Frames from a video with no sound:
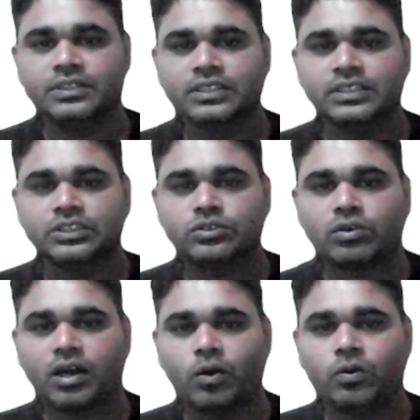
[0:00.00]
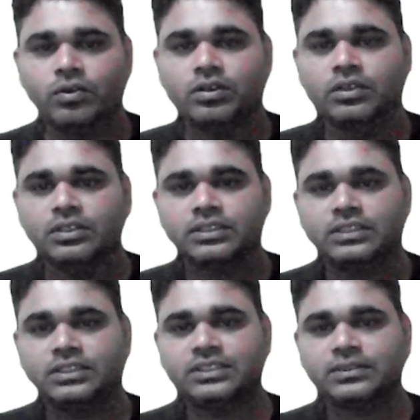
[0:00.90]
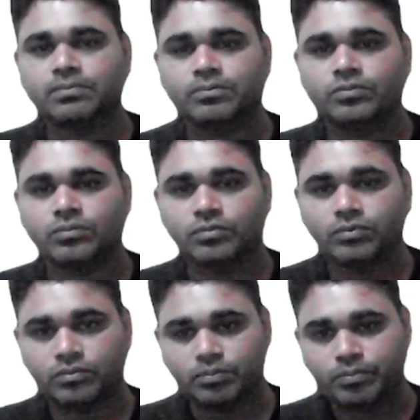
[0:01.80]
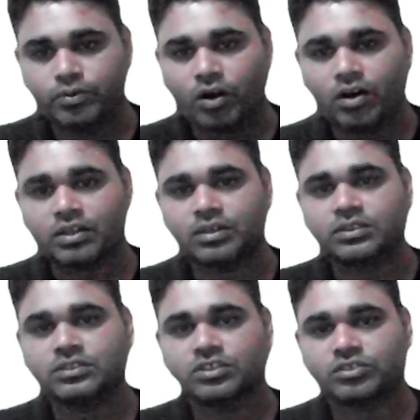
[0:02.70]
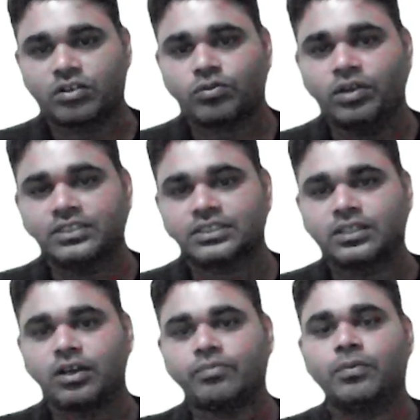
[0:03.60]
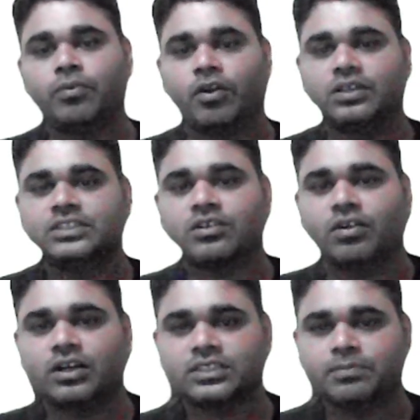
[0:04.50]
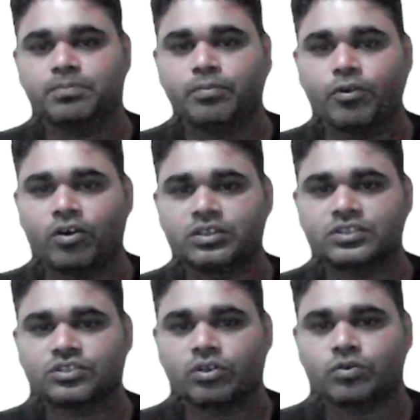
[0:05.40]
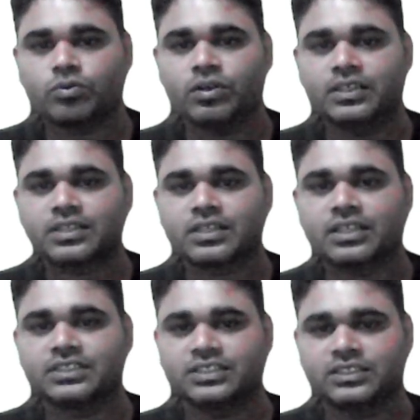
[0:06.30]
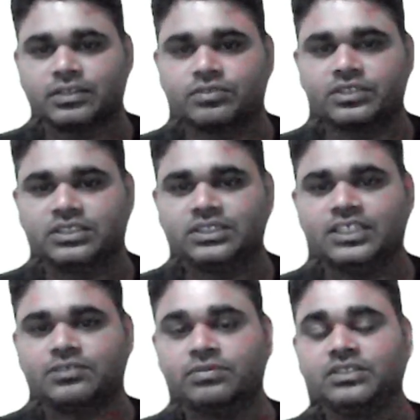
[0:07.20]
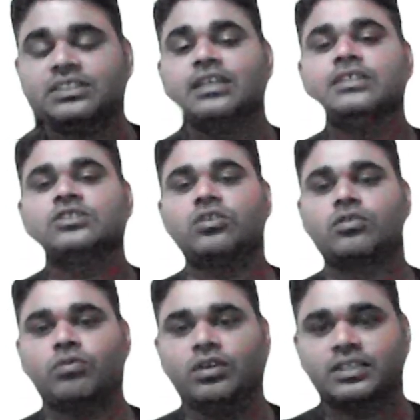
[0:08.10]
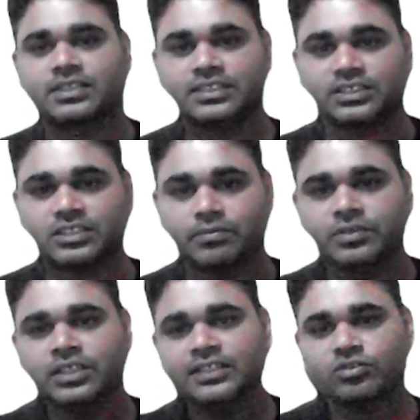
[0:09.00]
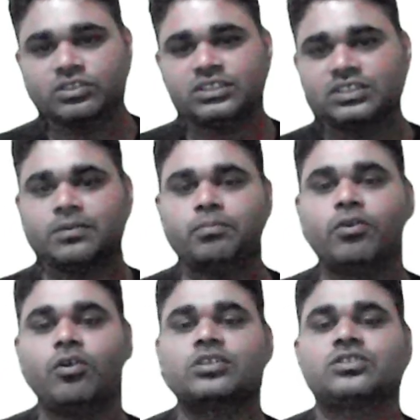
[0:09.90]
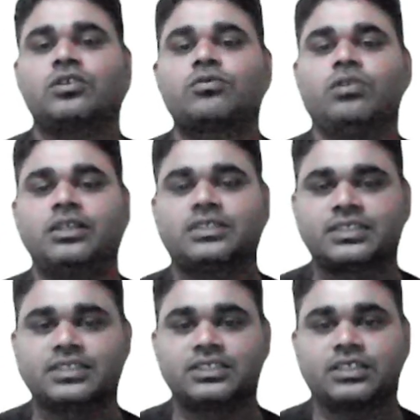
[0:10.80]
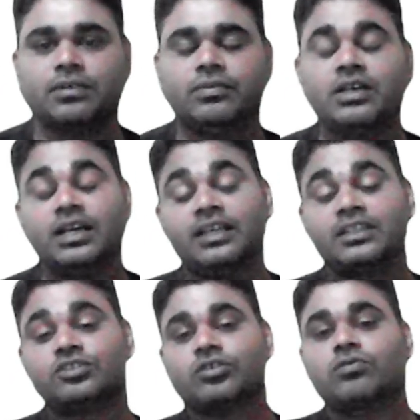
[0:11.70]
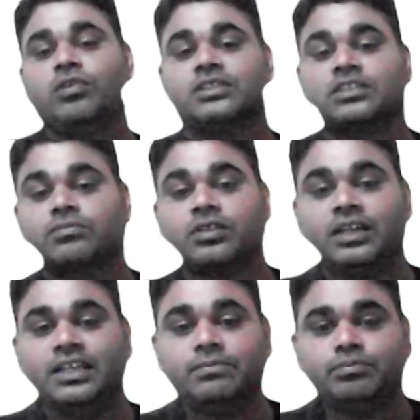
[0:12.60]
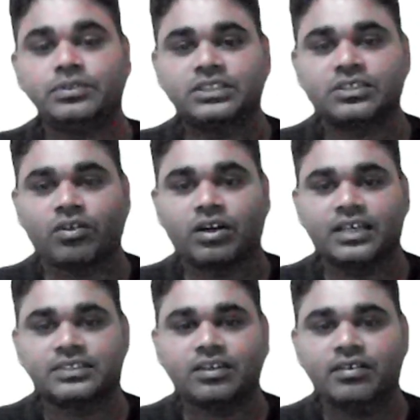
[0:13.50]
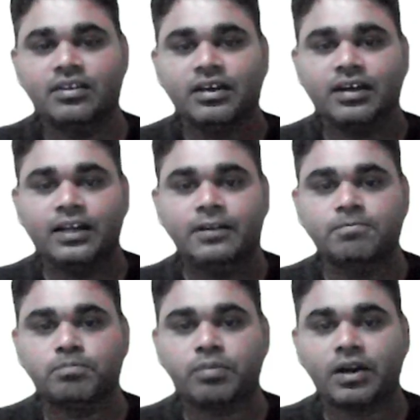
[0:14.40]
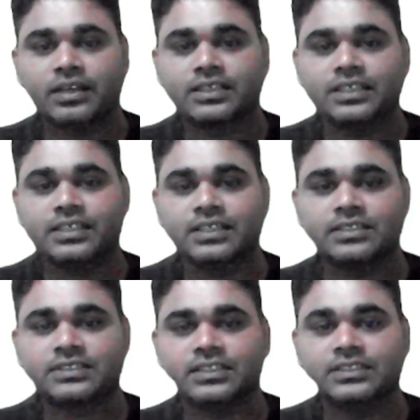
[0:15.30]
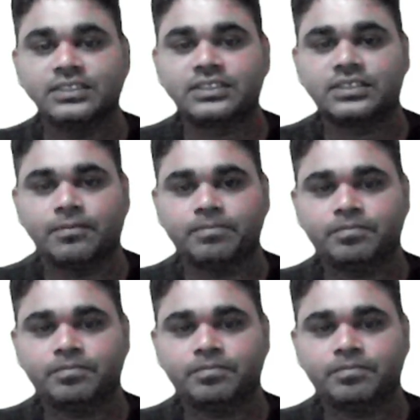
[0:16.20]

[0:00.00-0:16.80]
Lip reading: So now this blood, the circulation of the blood is called as the blood circulatory system. CS means circulatory system. So this is the blood circulatory system, and the circulation of the lymph is called as the lymphatic system.